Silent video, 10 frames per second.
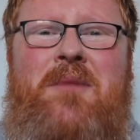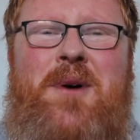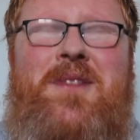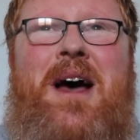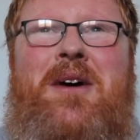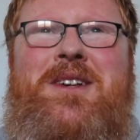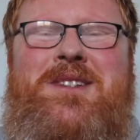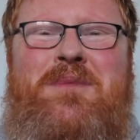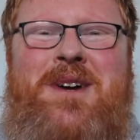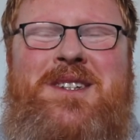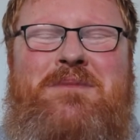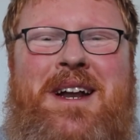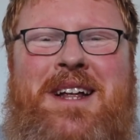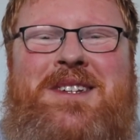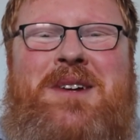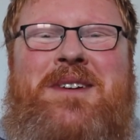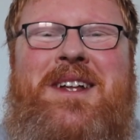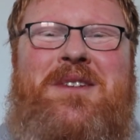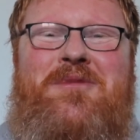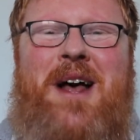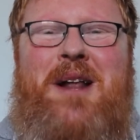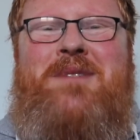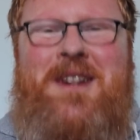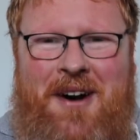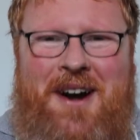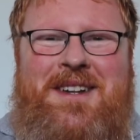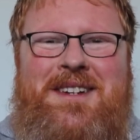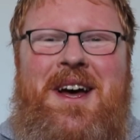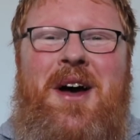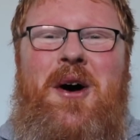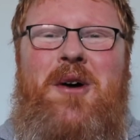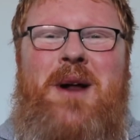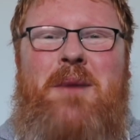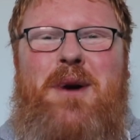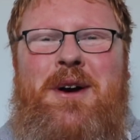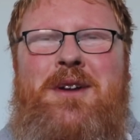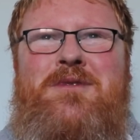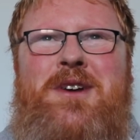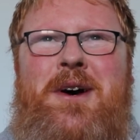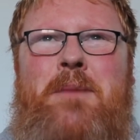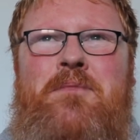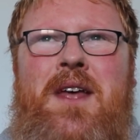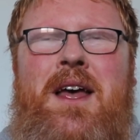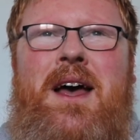But that was the principal instrument that developed in Ireland over that period of time.